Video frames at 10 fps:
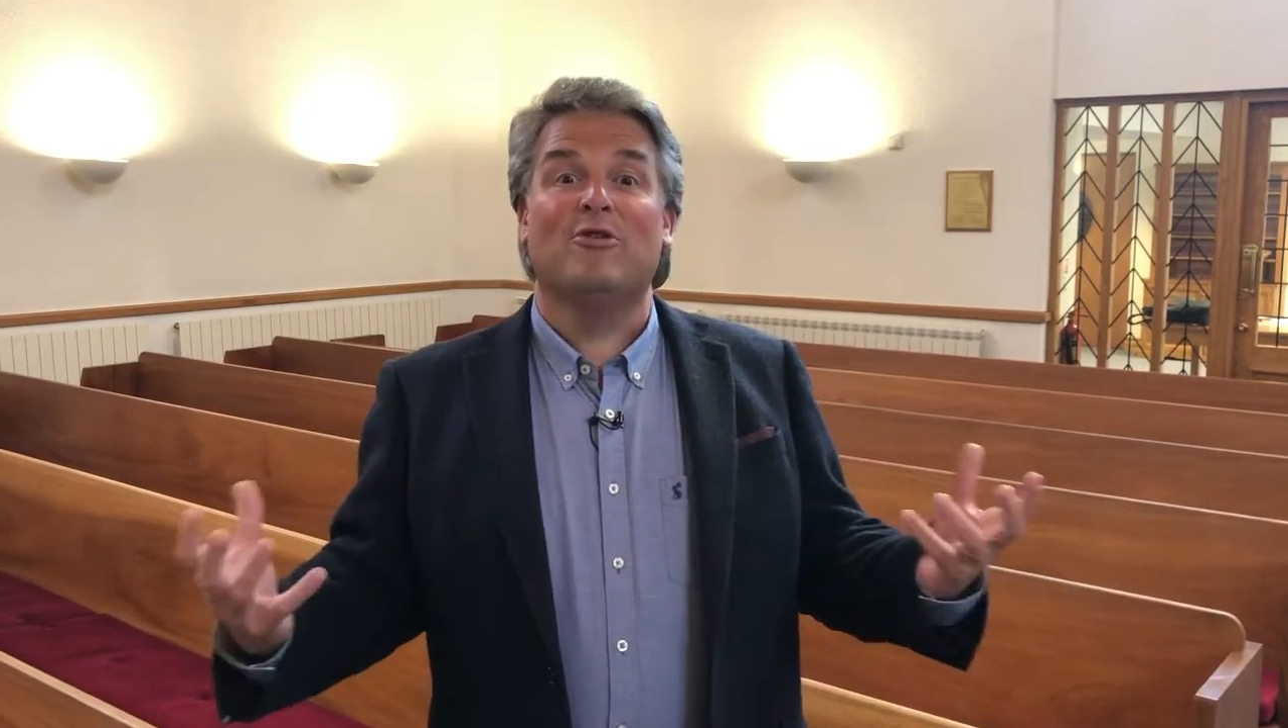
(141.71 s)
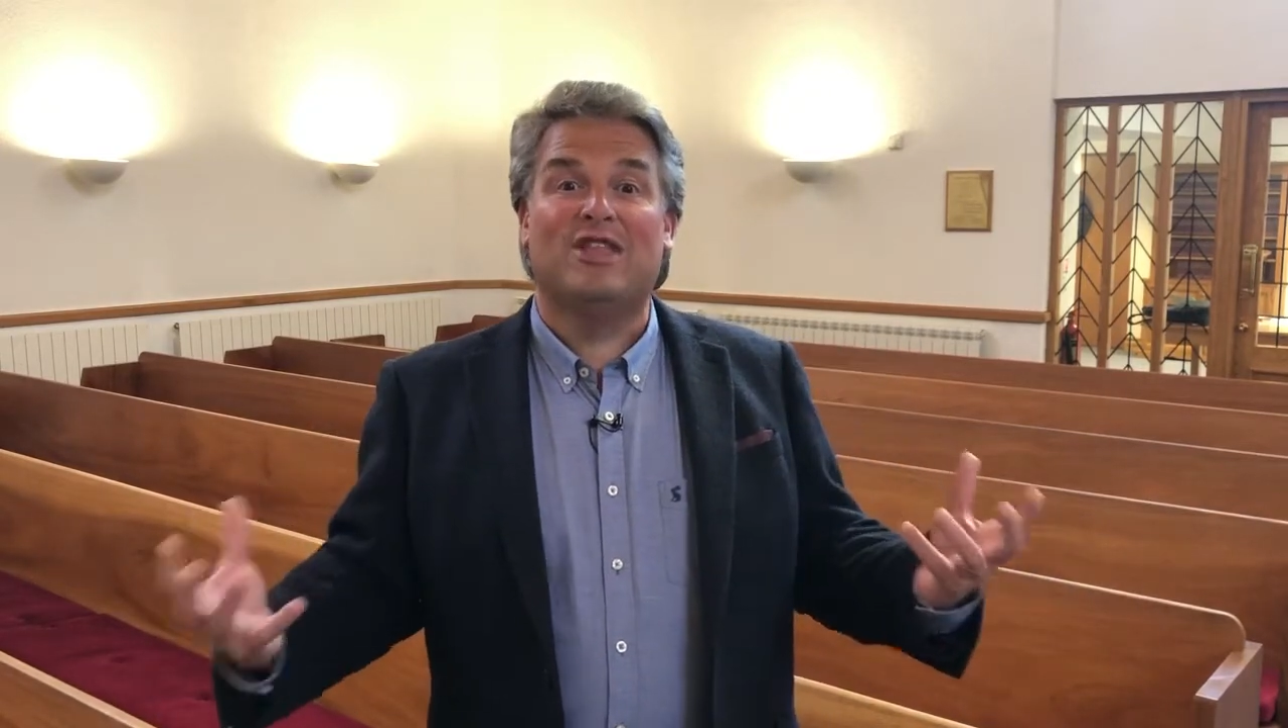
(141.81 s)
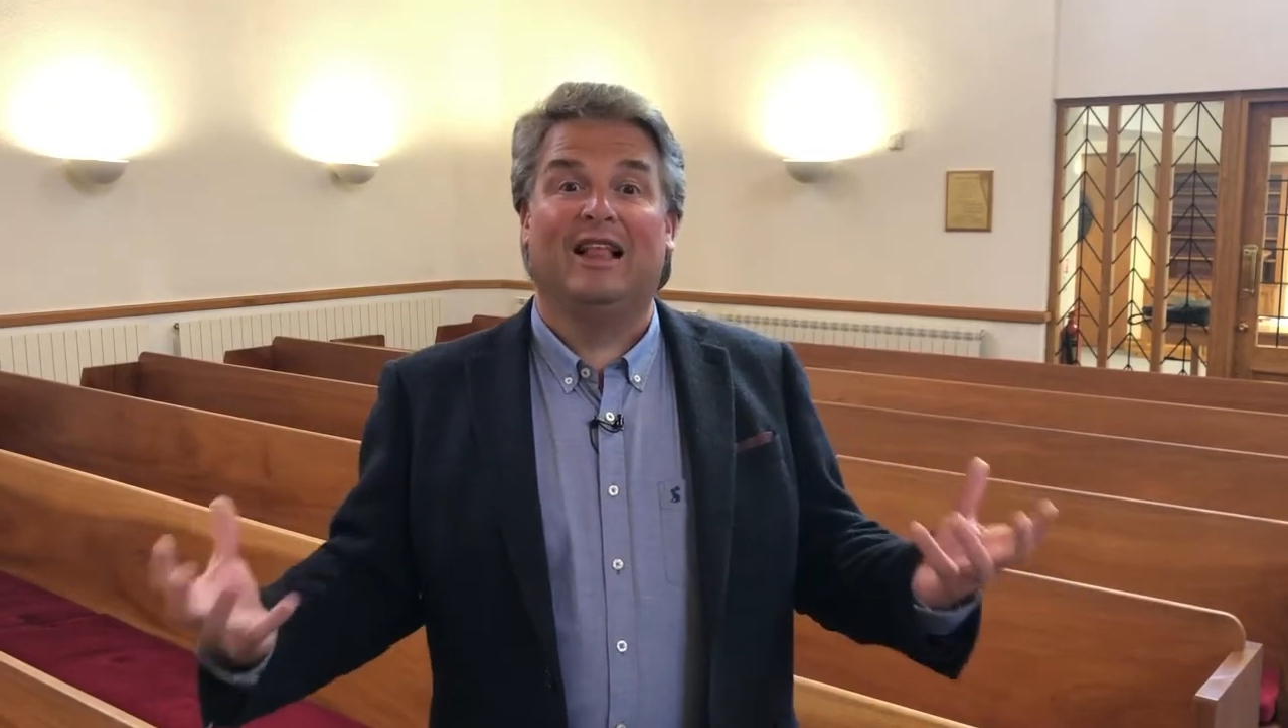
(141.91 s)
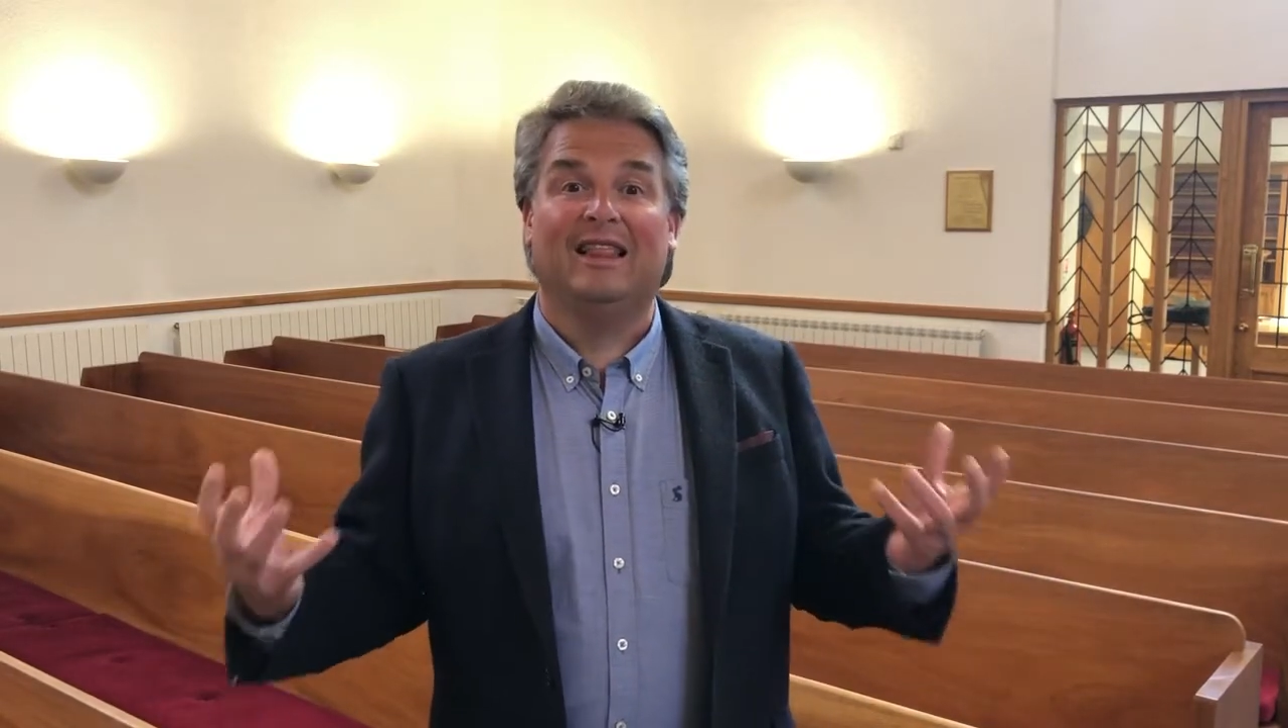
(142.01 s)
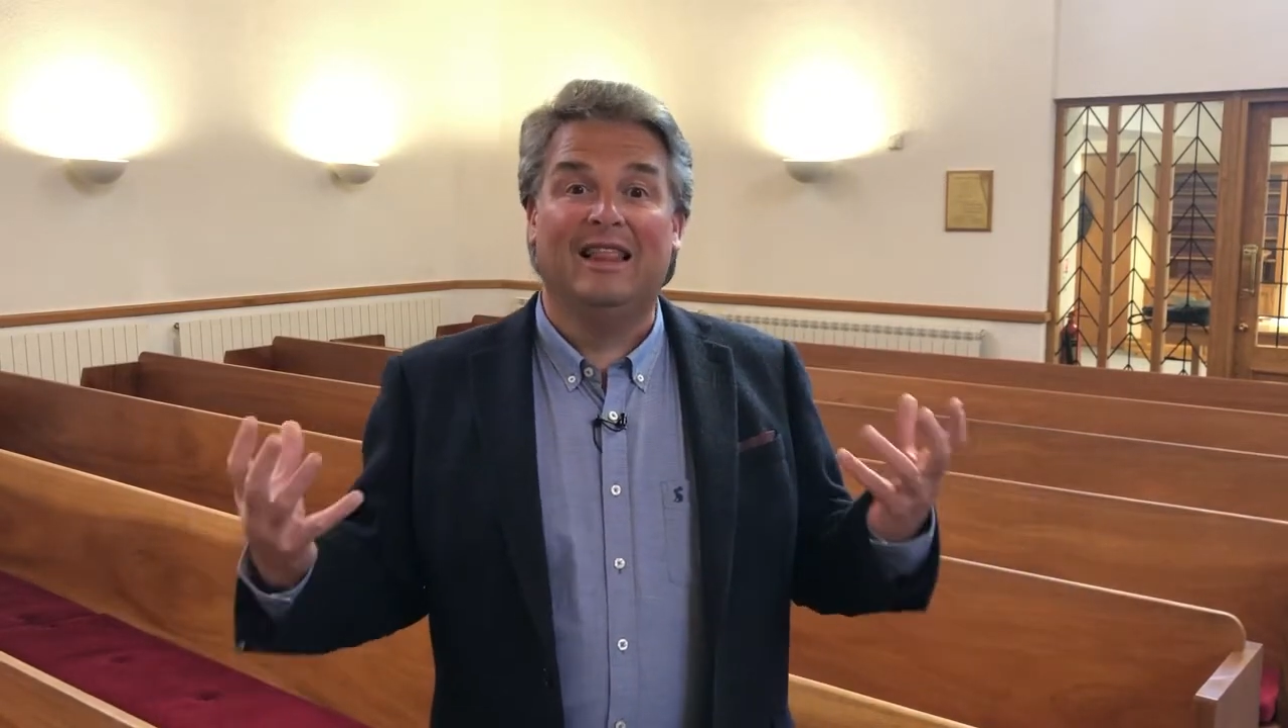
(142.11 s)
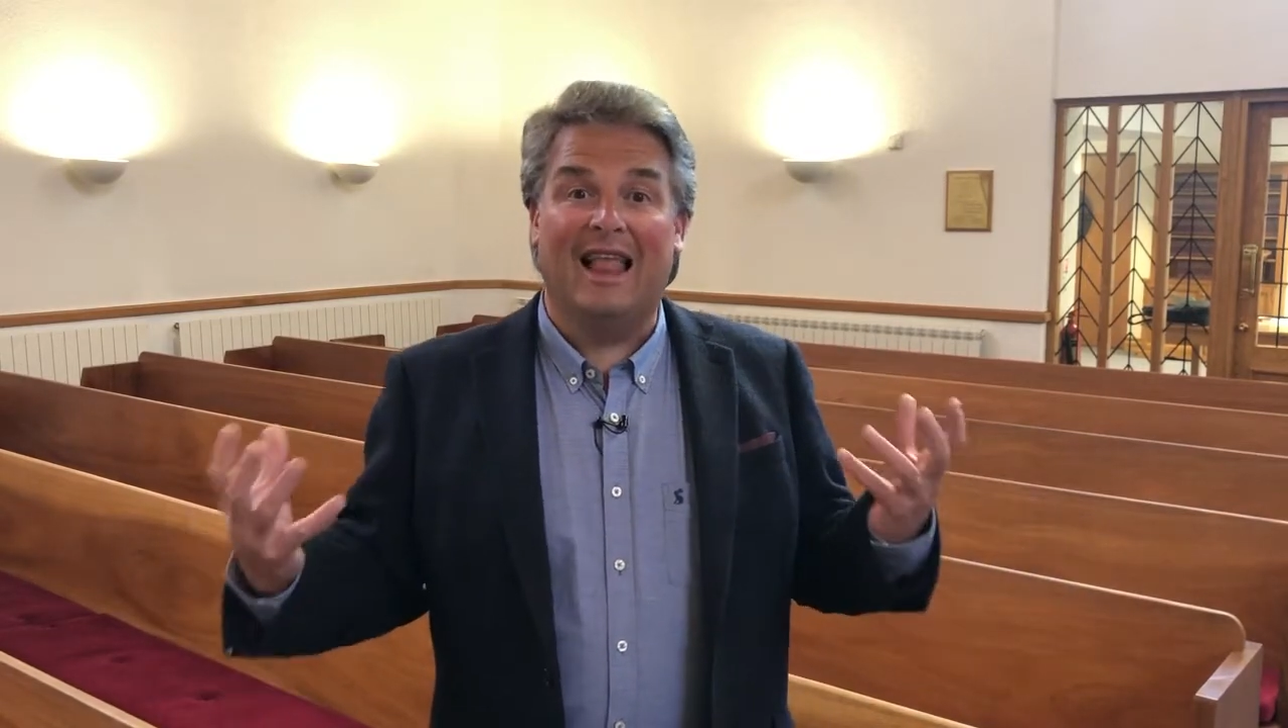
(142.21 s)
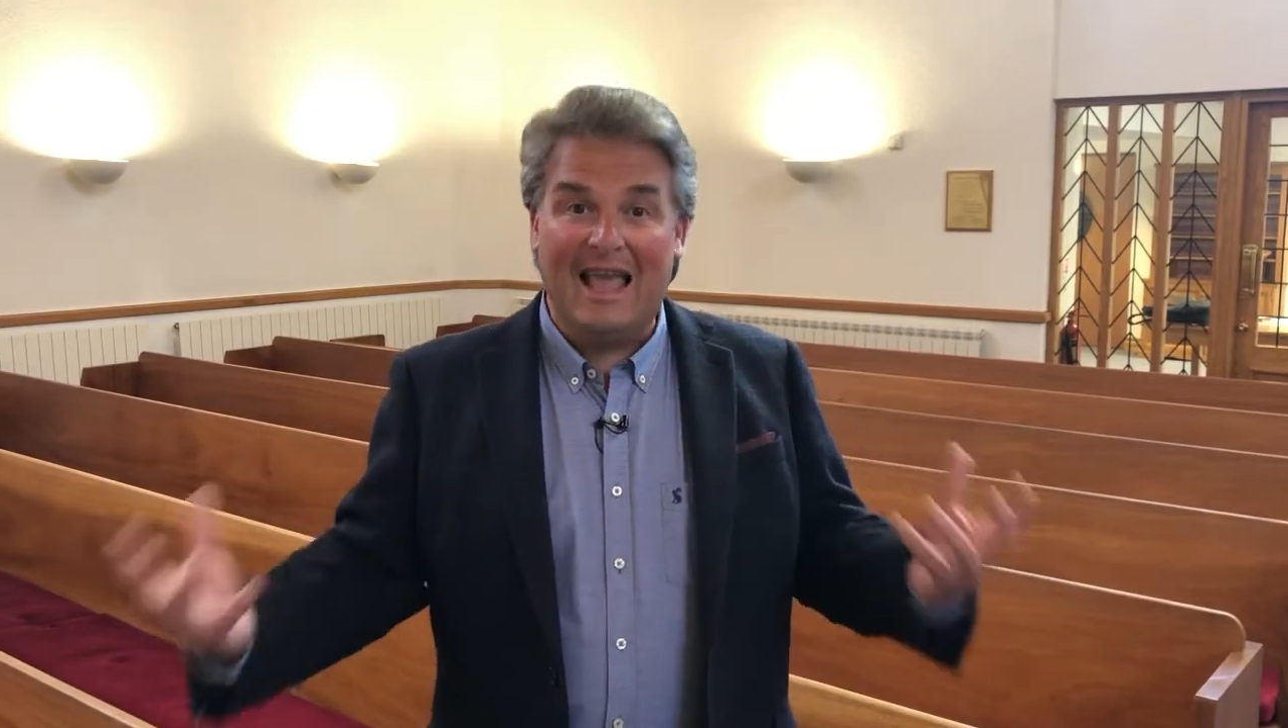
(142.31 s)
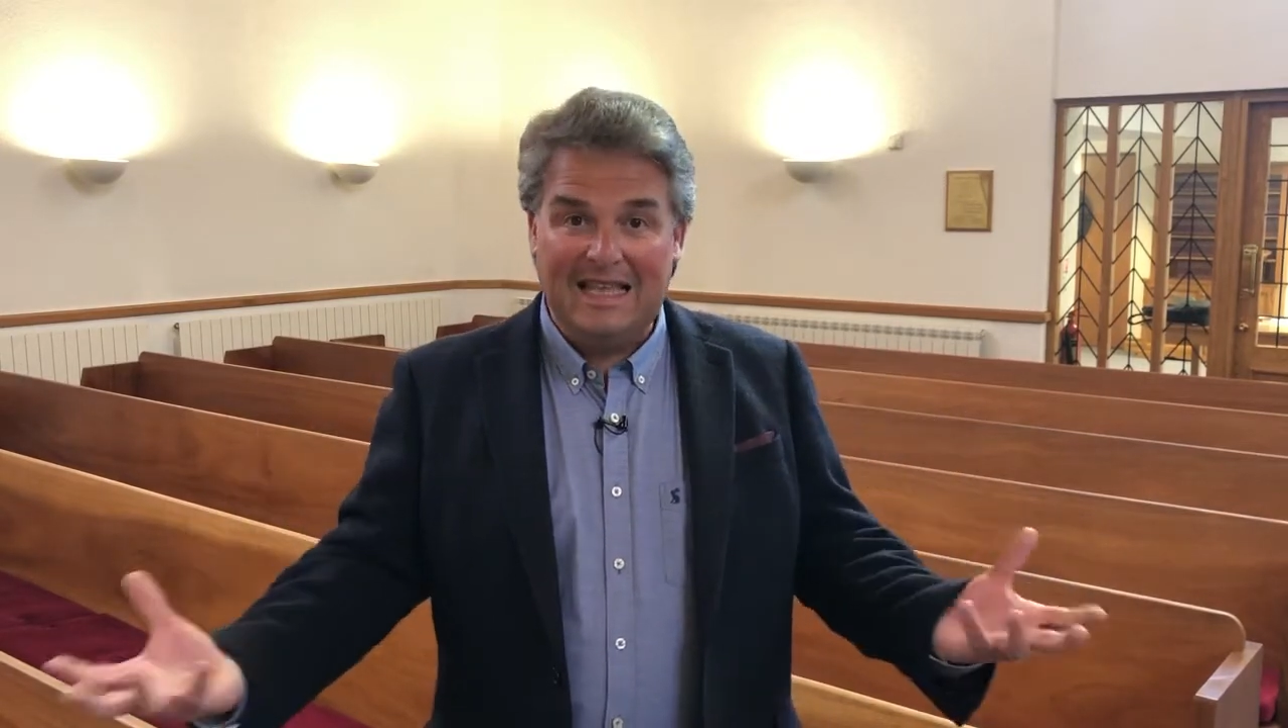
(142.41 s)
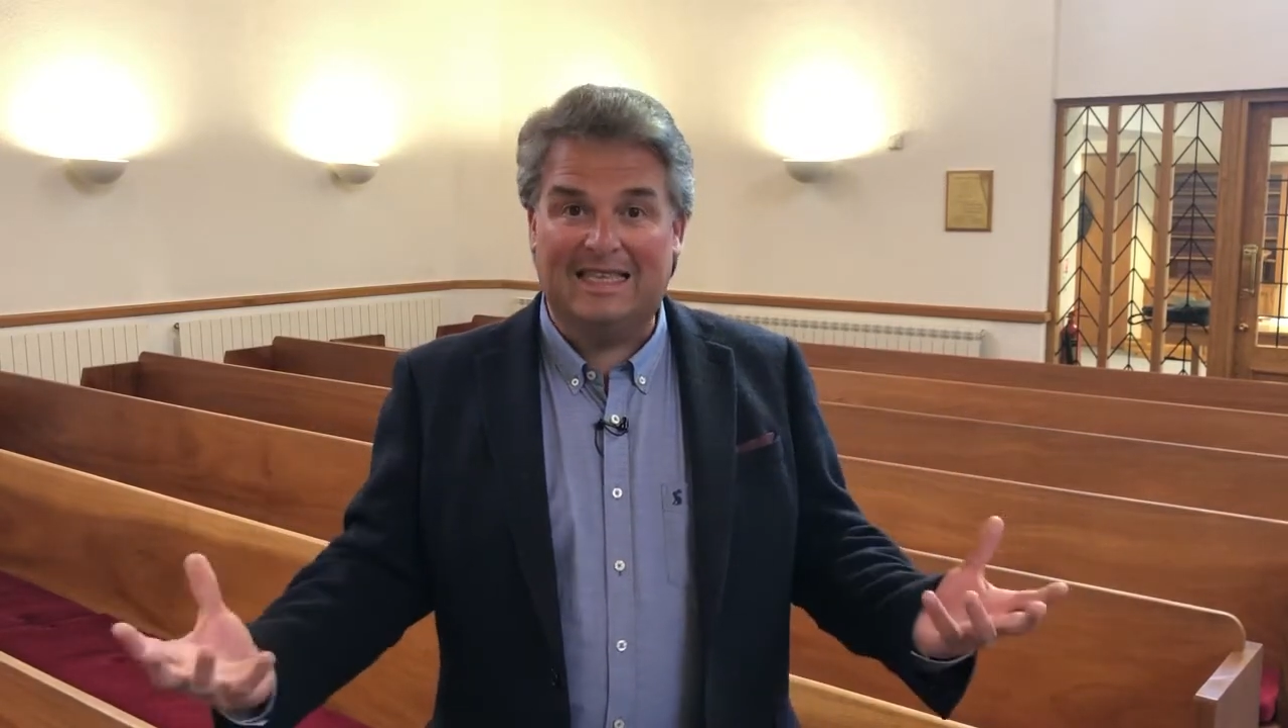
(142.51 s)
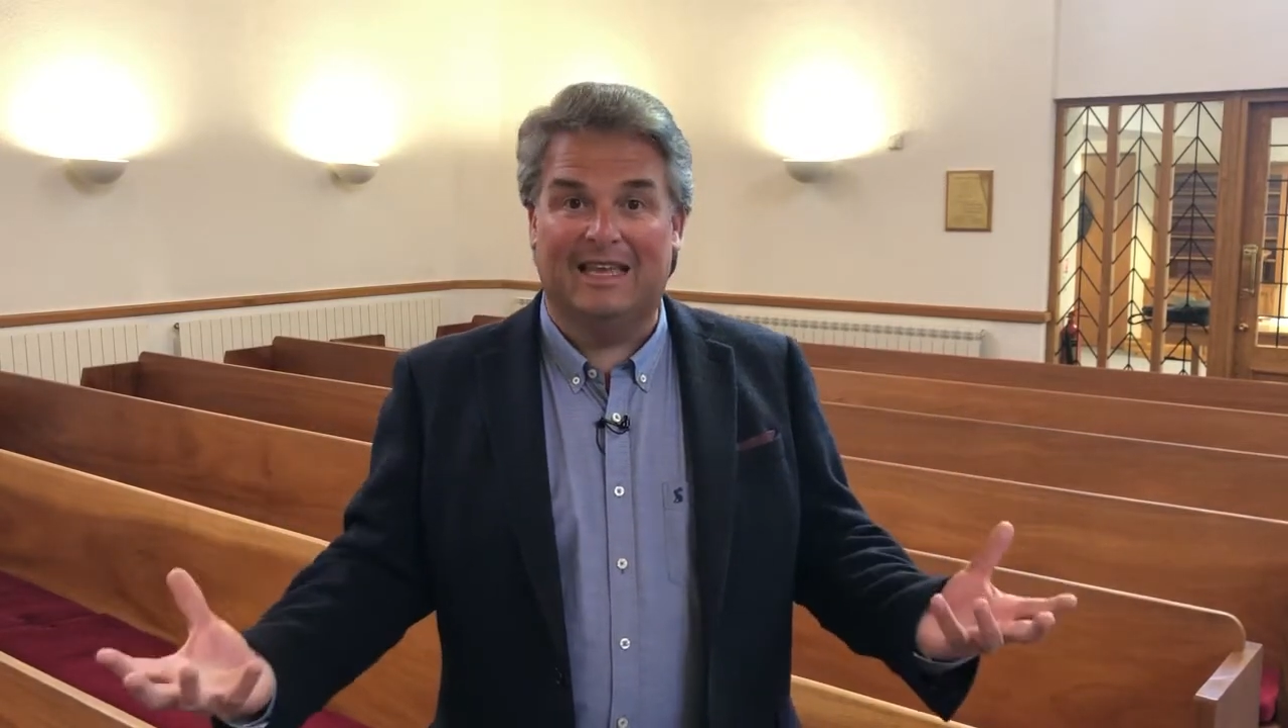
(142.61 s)

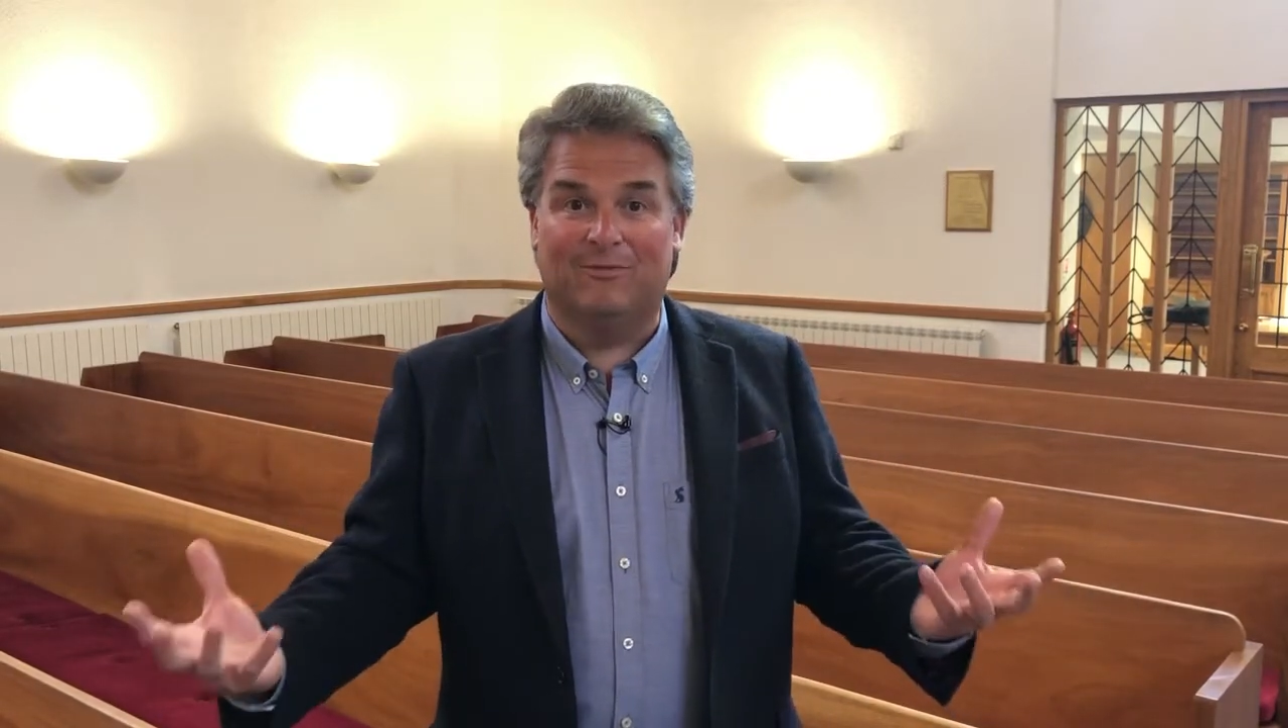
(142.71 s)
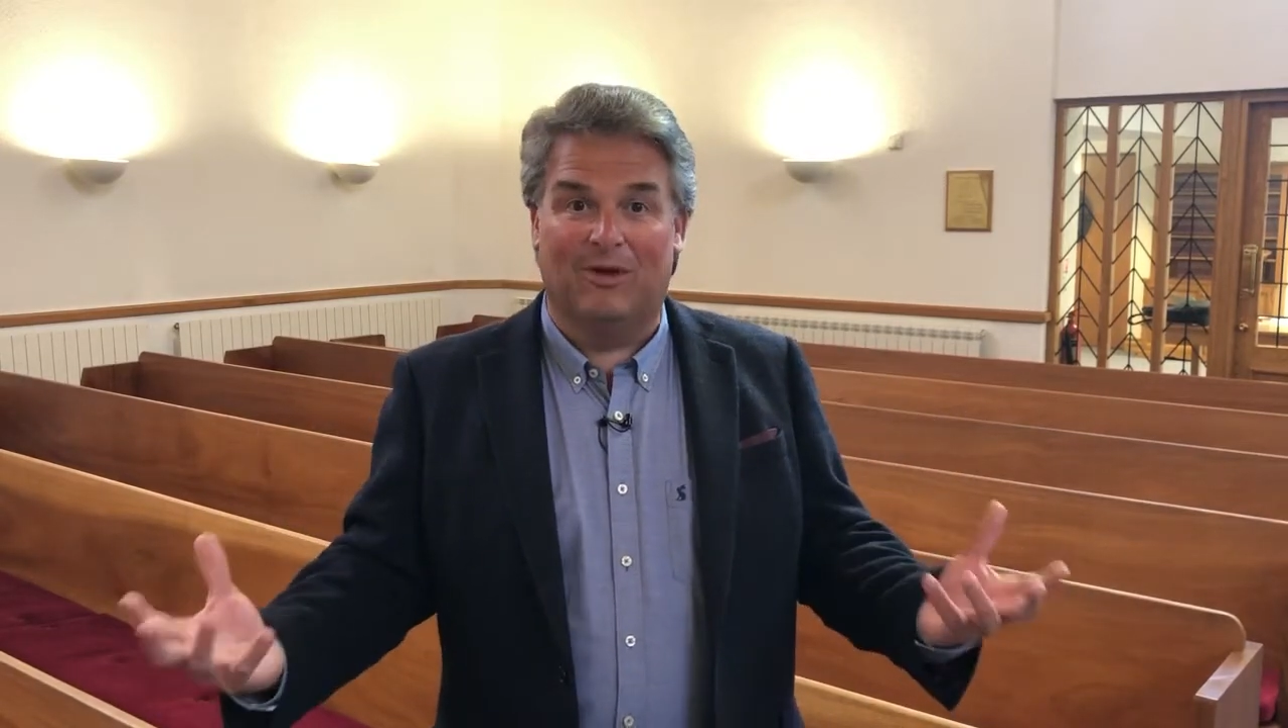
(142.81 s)
delighted